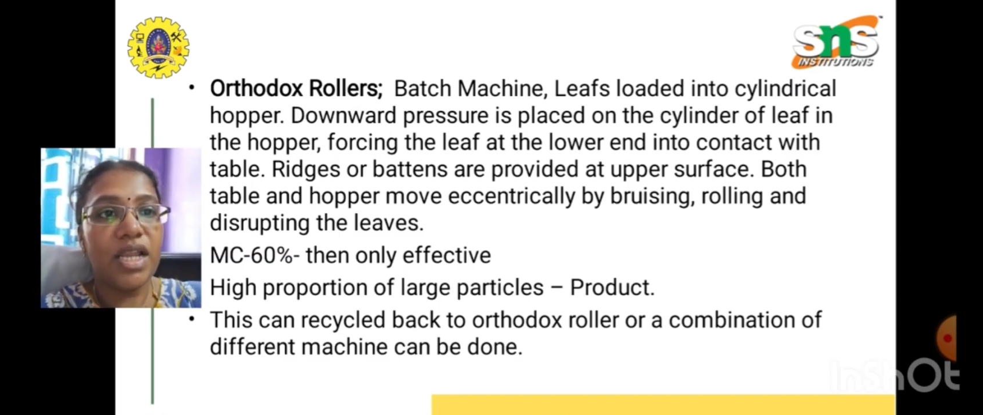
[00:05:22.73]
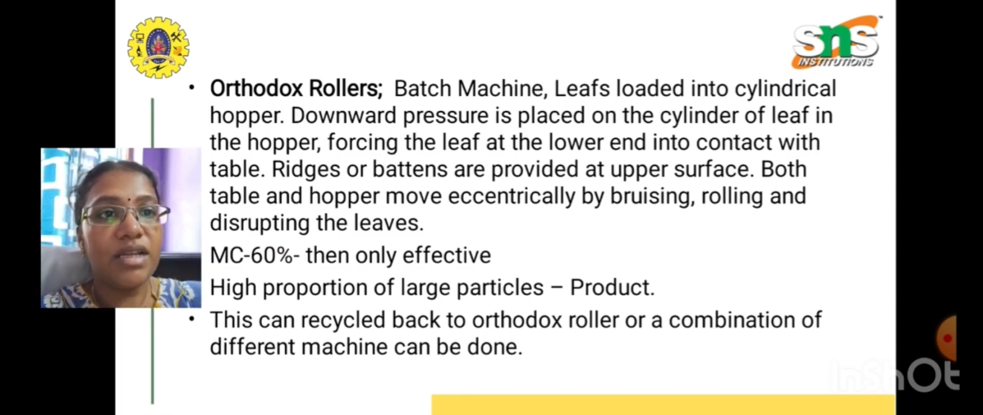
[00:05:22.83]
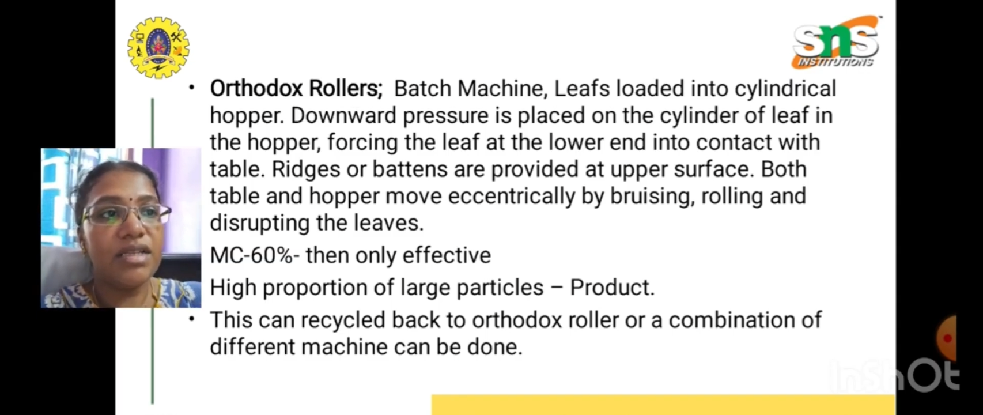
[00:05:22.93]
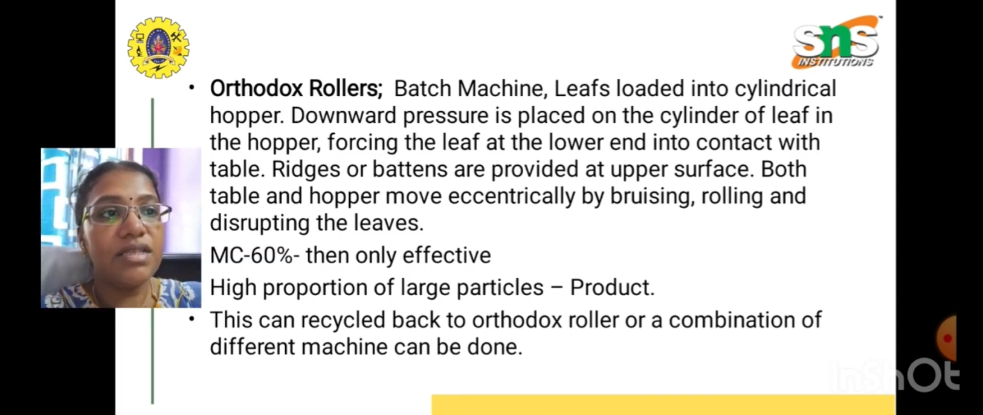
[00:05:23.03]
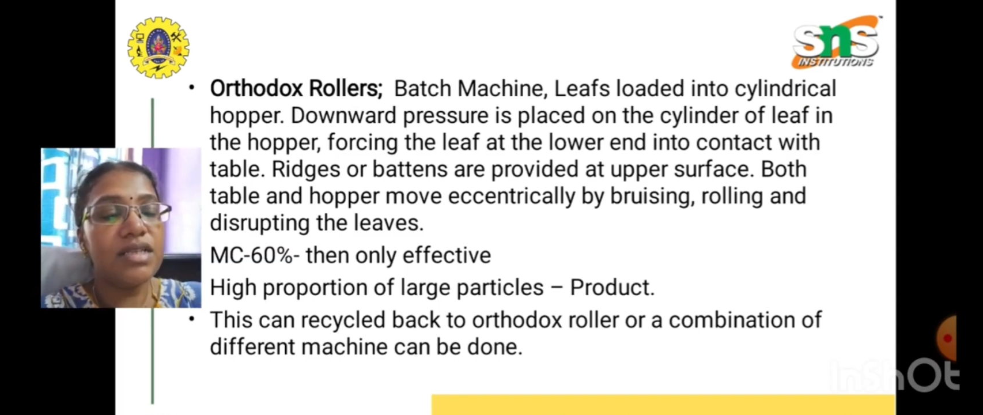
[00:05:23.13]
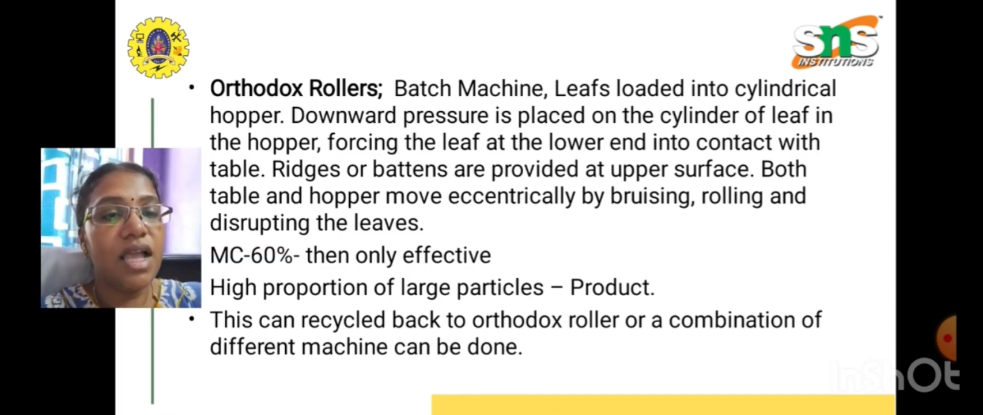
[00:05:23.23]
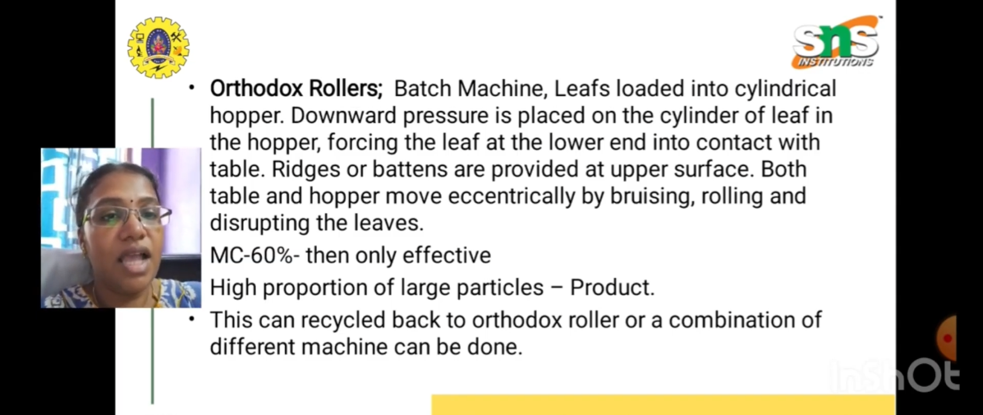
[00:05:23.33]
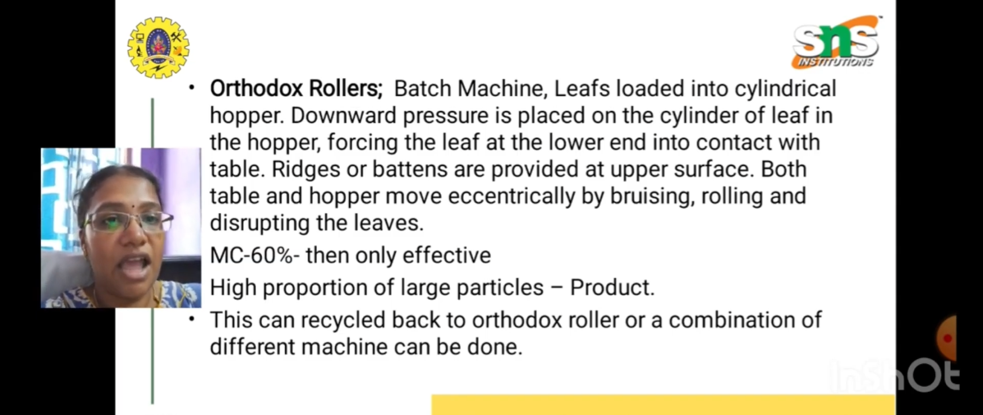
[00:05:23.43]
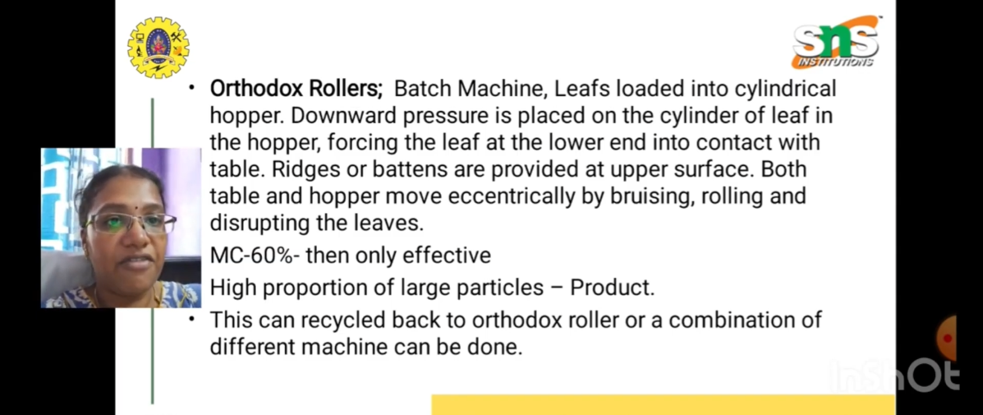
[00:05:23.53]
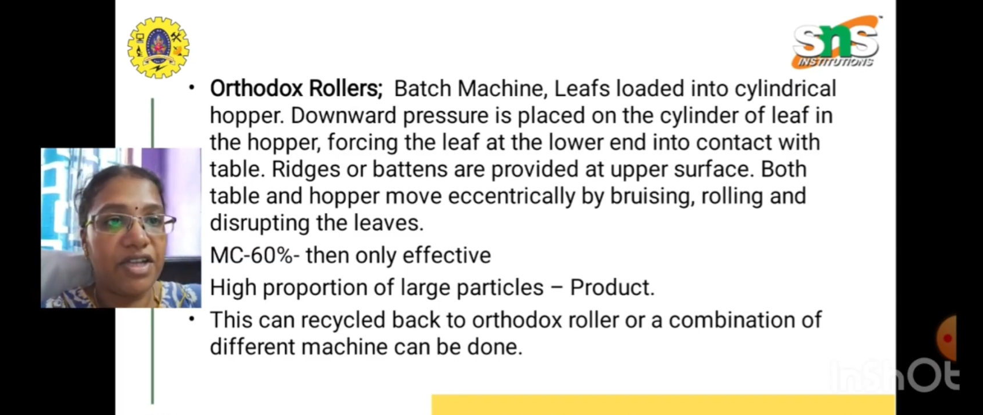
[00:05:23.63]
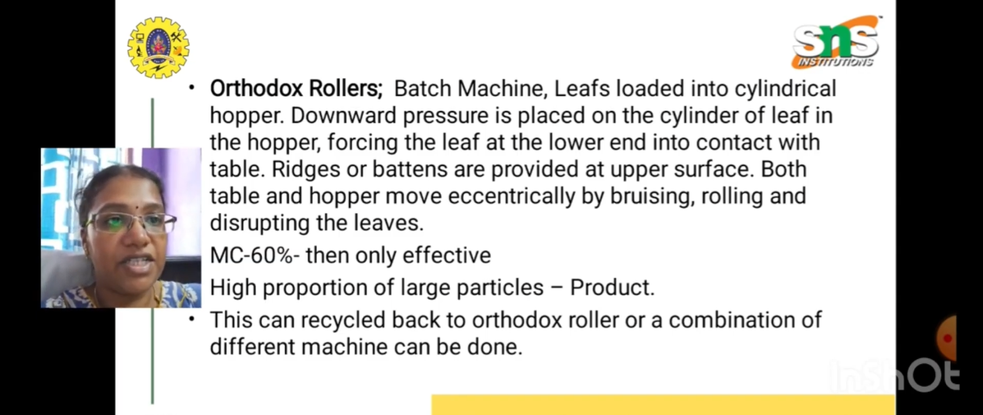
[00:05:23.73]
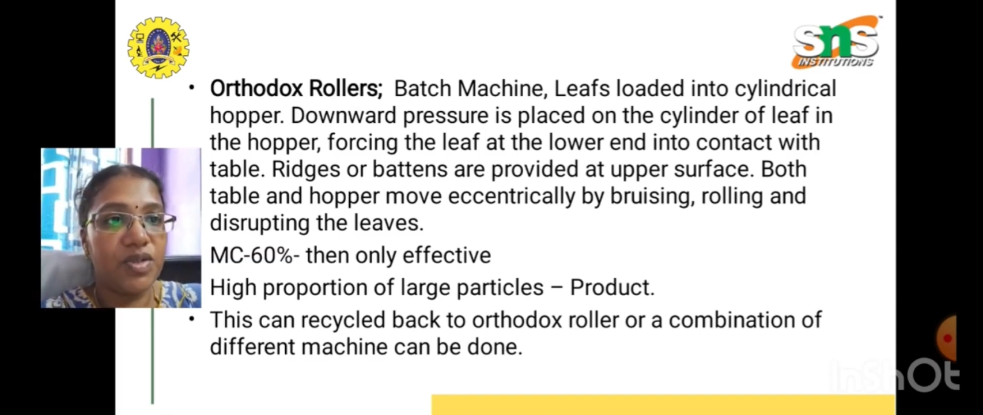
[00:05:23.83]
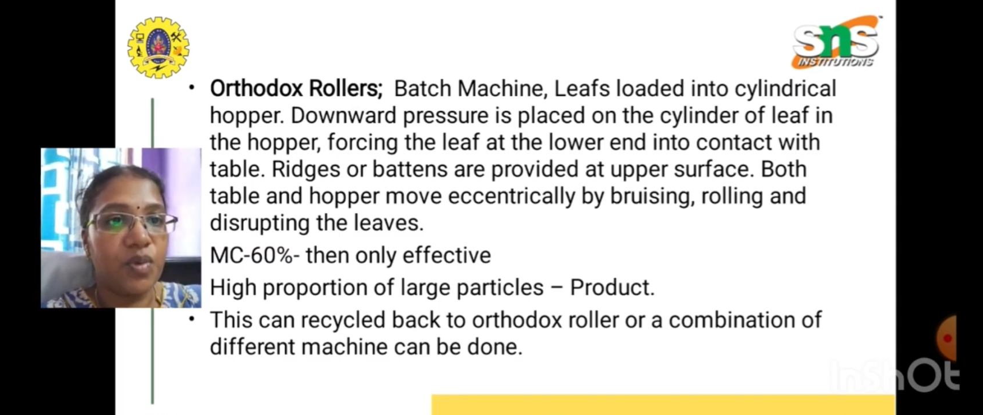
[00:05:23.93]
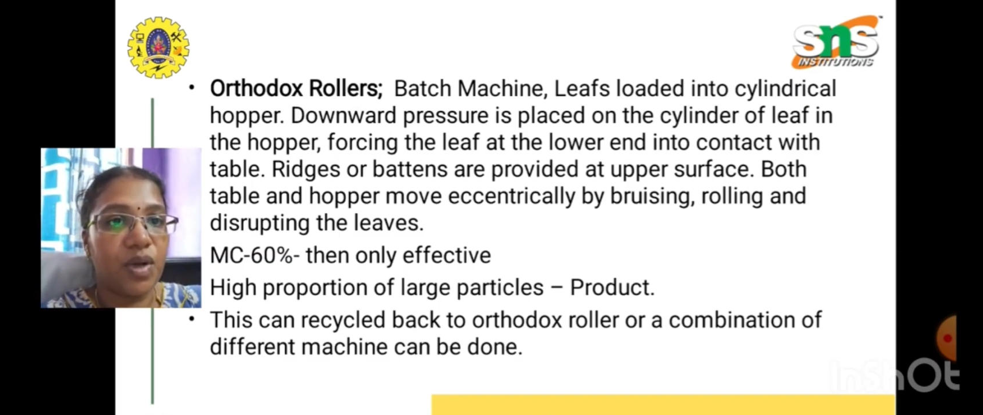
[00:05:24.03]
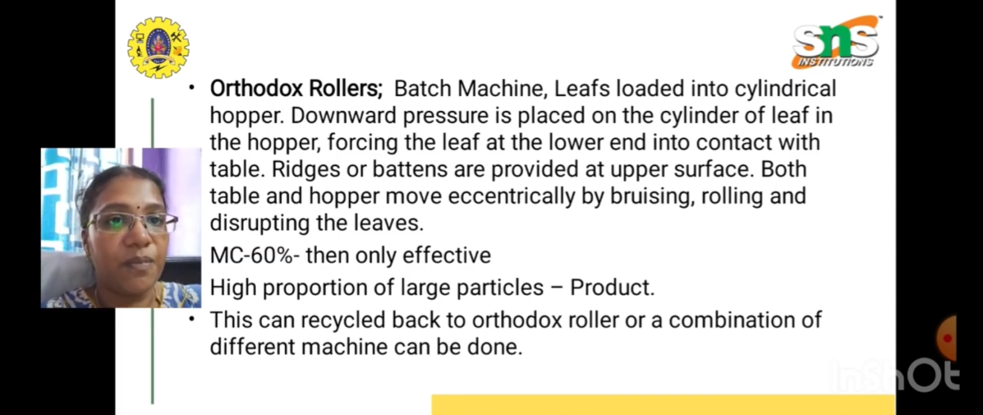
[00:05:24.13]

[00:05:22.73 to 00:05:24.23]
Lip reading: it is effective one.